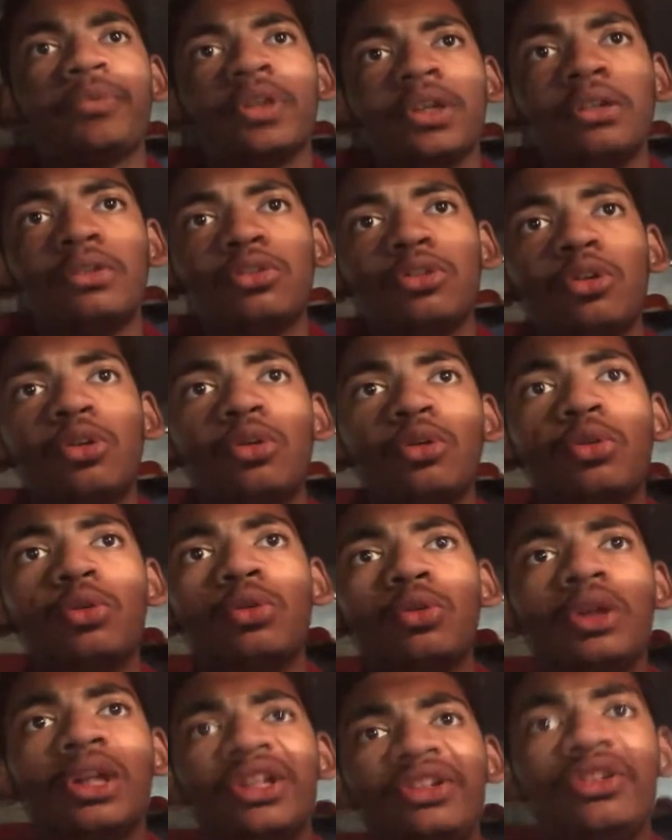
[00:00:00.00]
So
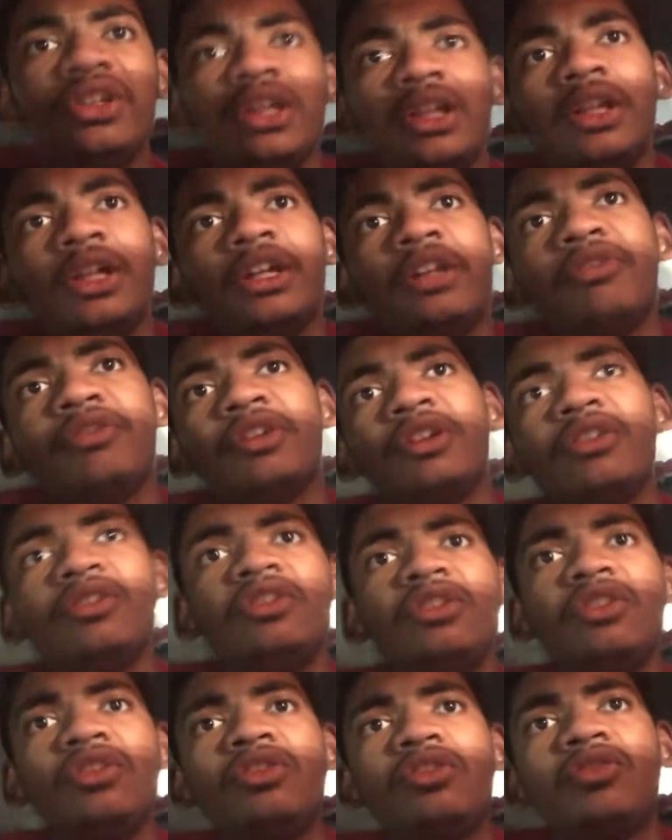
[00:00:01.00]
let's see the
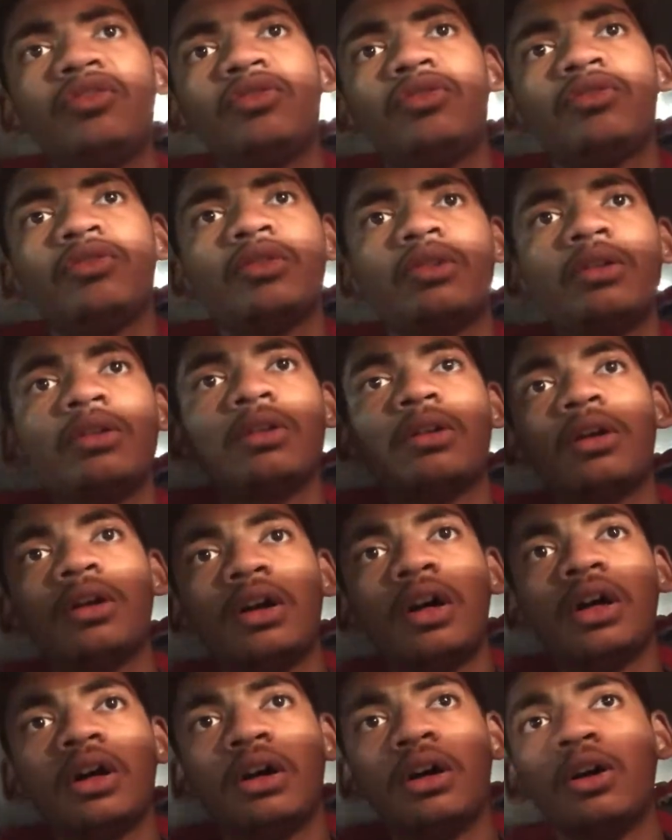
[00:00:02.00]
differences.
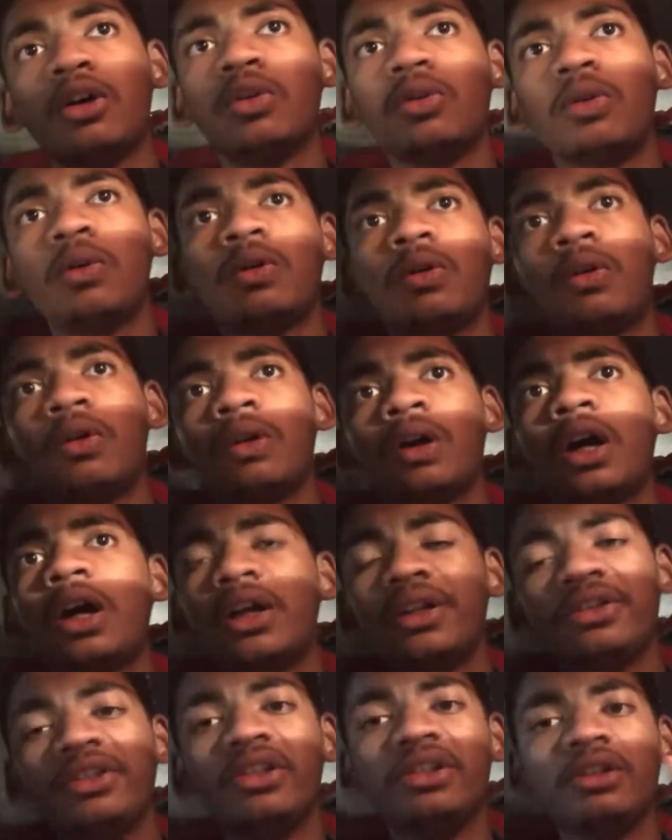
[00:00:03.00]

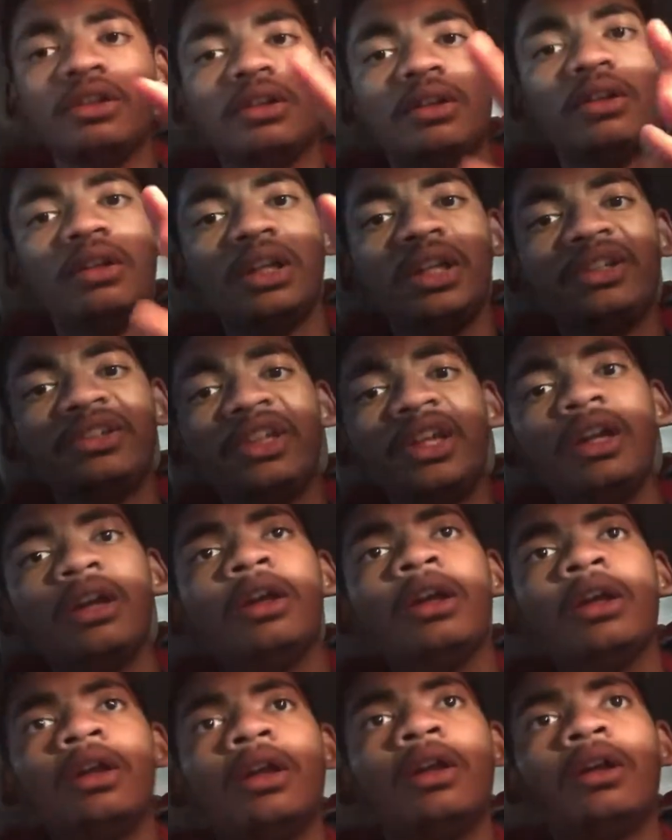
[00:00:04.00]
Let's say
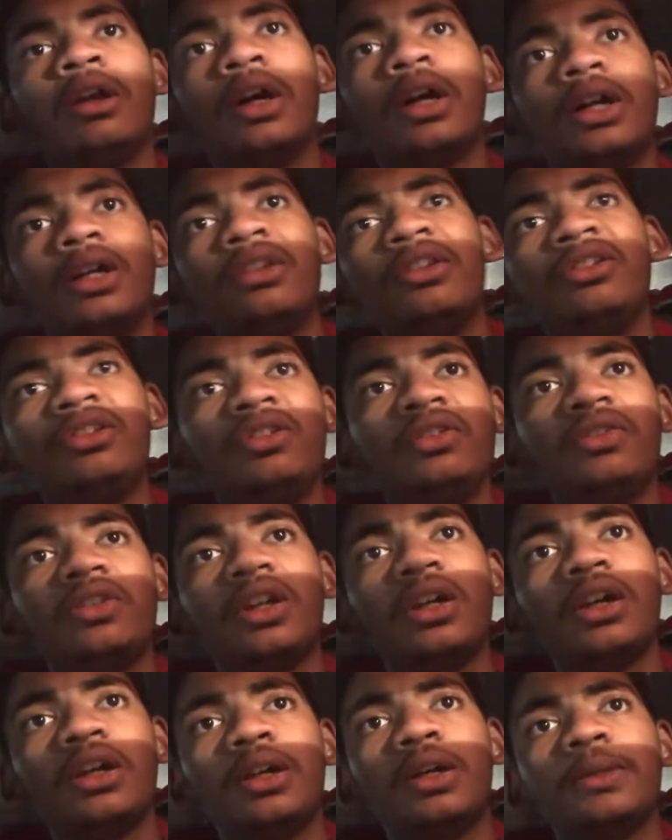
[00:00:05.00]
this is
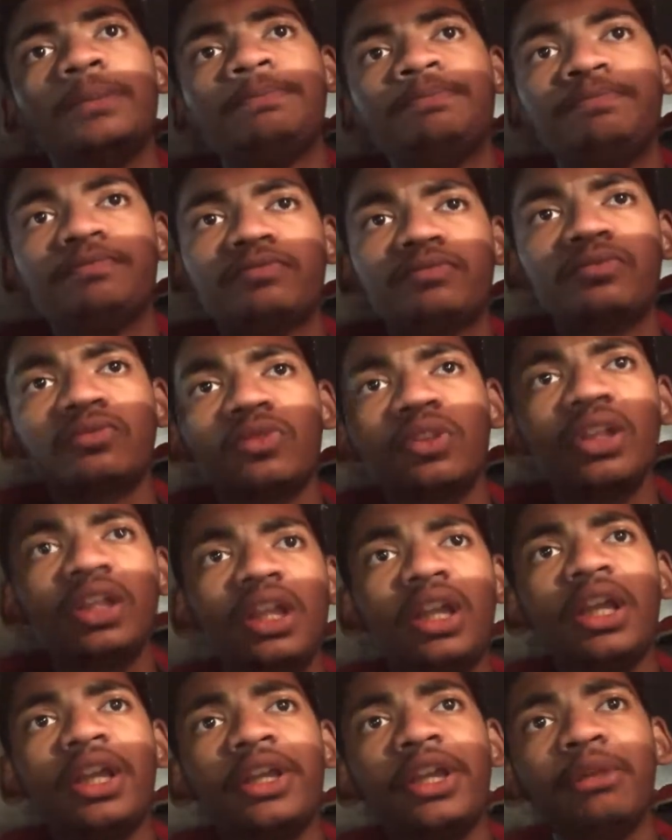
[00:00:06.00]

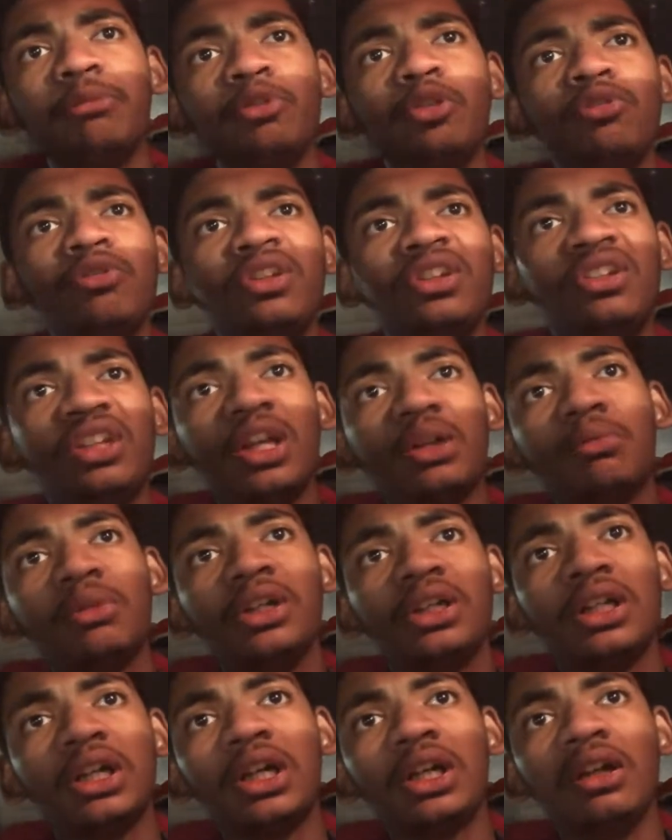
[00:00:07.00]
MUV
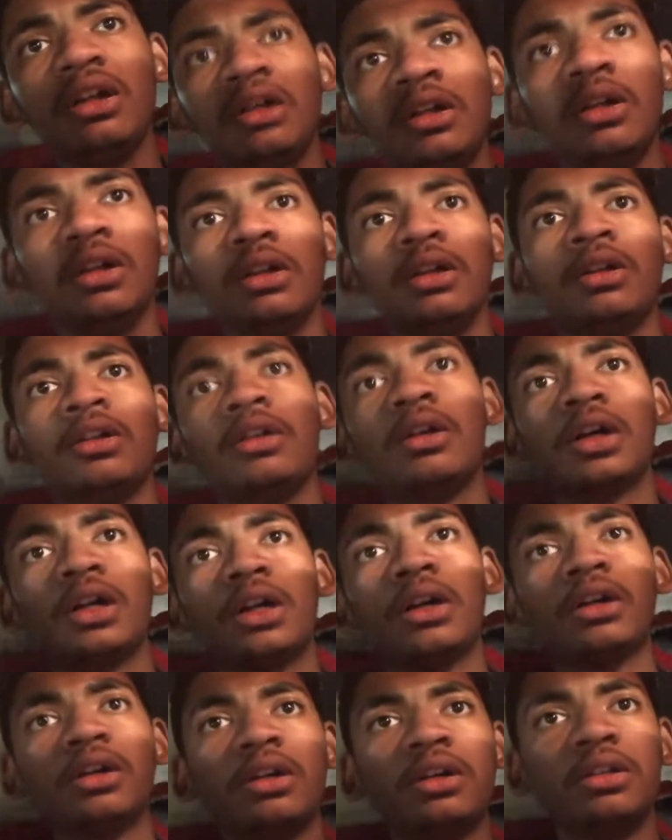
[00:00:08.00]
segment car,
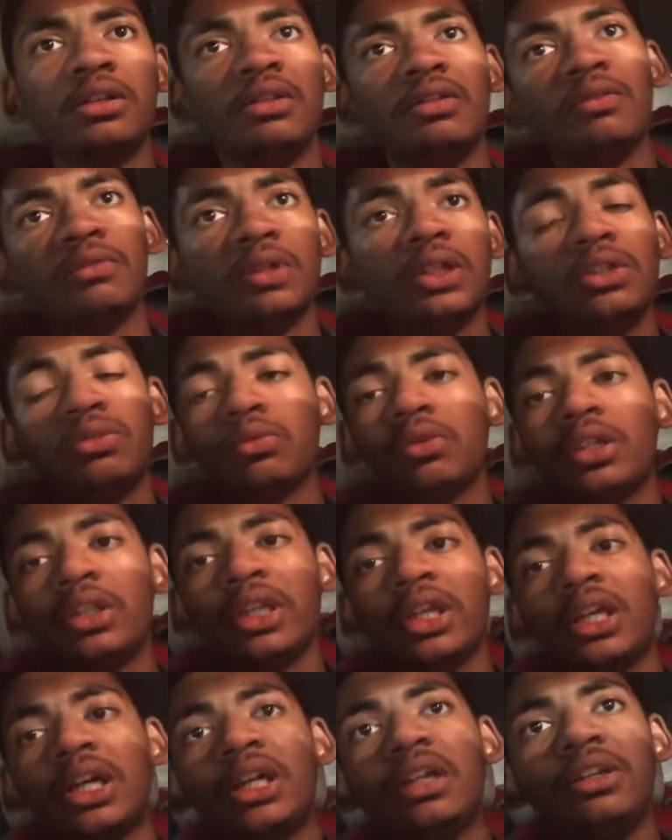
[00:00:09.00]
that's what
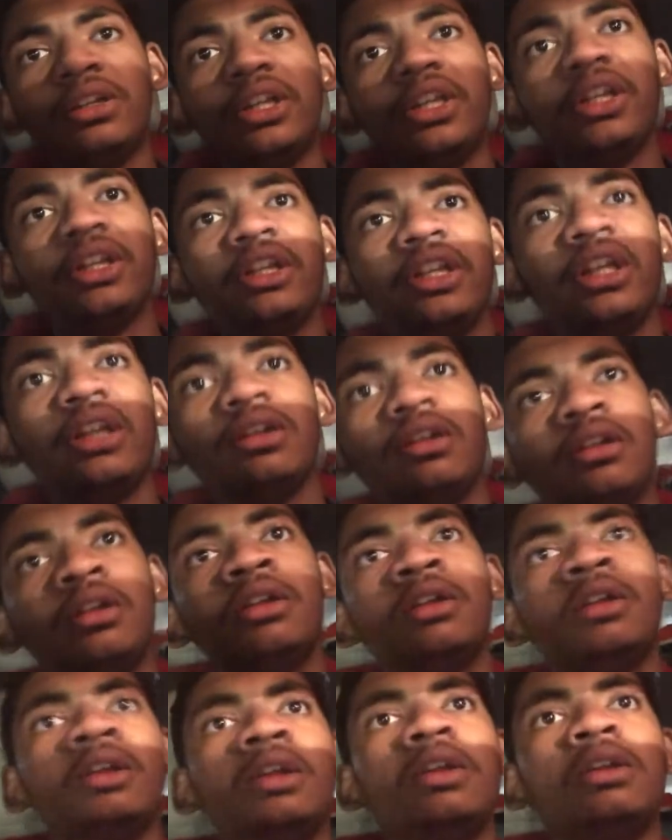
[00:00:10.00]
they call it in India.
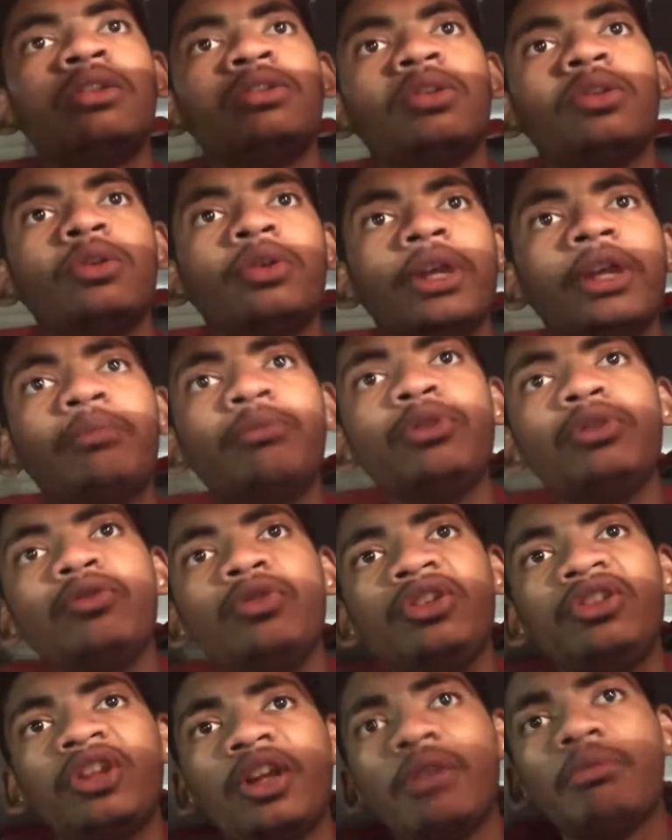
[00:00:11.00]
So
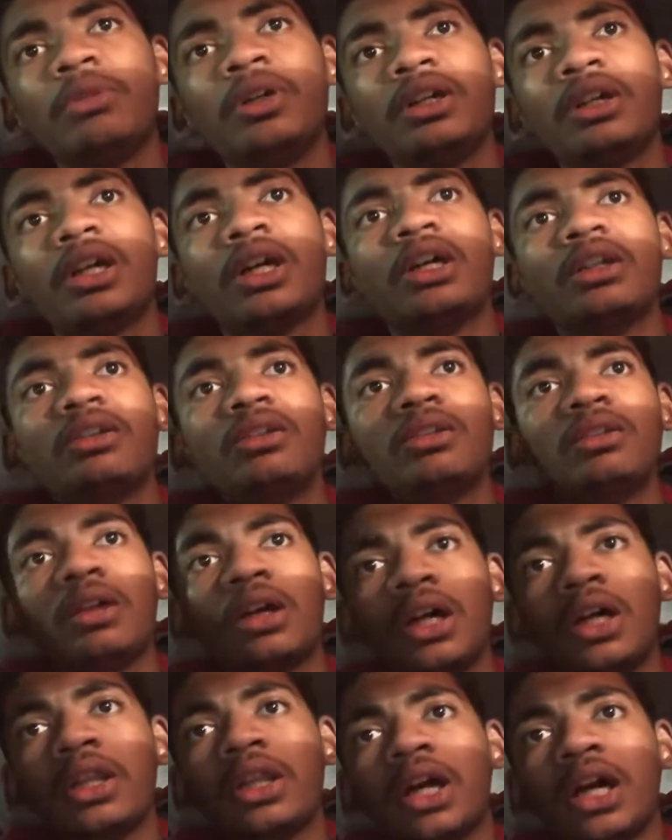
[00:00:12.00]
MUV segment cars,
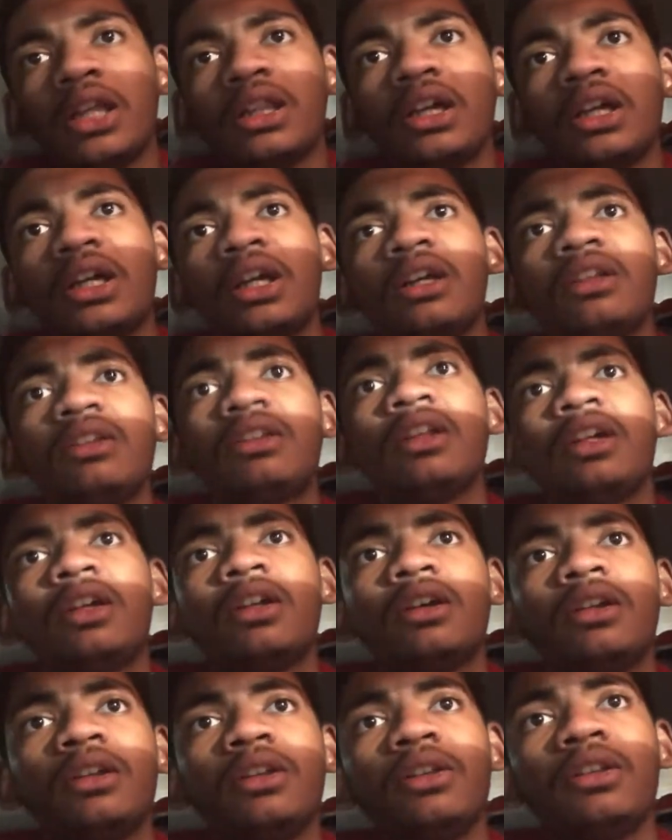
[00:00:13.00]
the other cars that
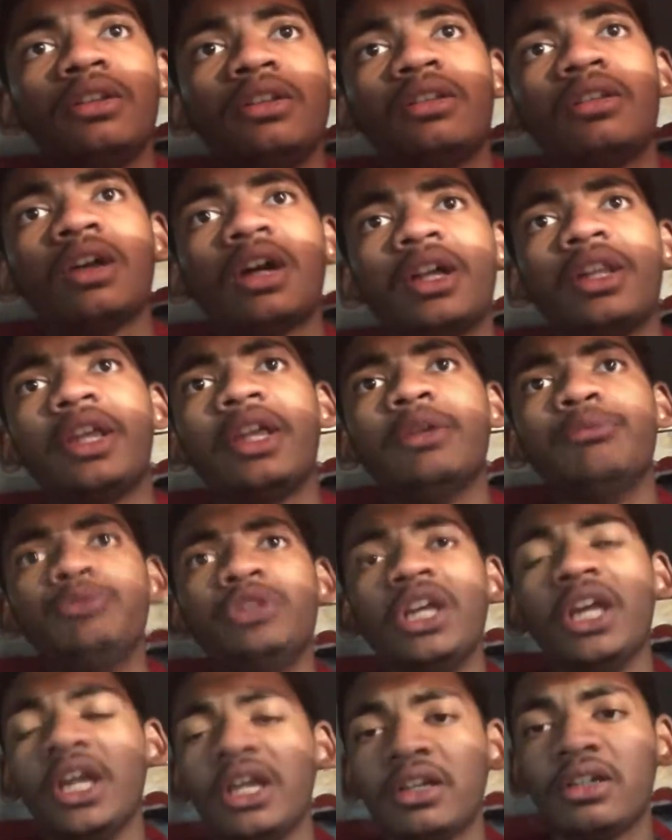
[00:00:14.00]
are in this are the
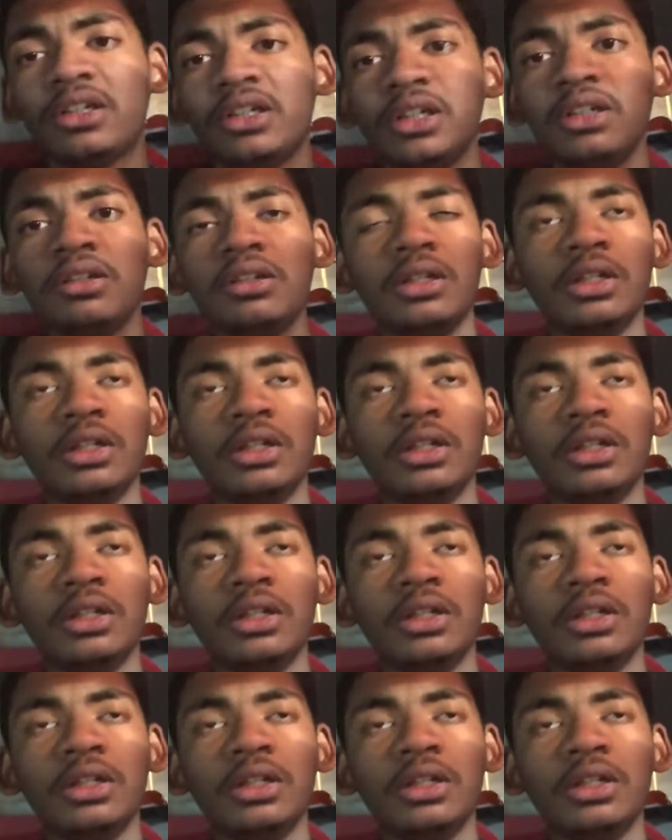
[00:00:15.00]
MG Hector,